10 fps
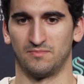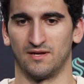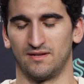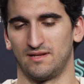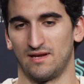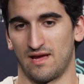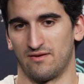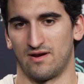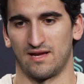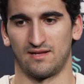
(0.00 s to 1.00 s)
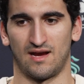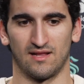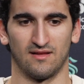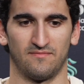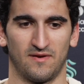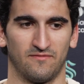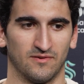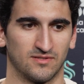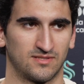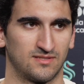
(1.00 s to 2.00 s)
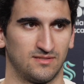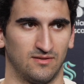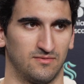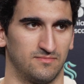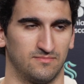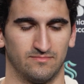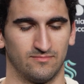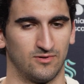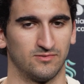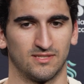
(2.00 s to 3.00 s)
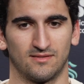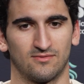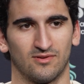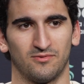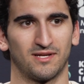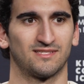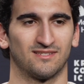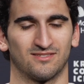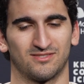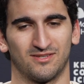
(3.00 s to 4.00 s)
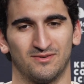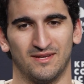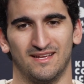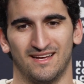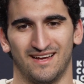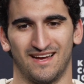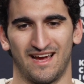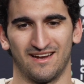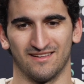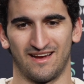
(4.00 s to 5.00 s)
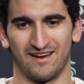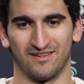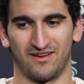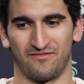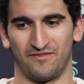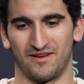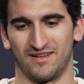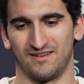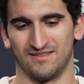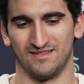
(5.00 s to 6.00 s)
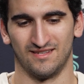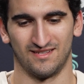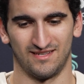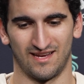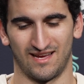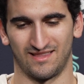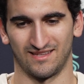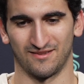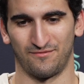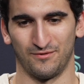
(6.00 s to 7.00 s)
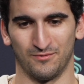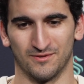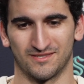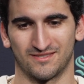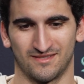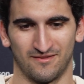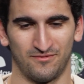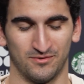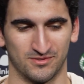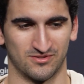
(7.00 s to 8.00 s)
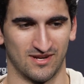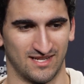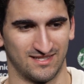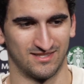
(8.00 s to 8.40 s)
But, yeah, no, I love my first, you know, what was it, 3 weeks here. So I had a lot of fun, and, yeah, I think the food was great.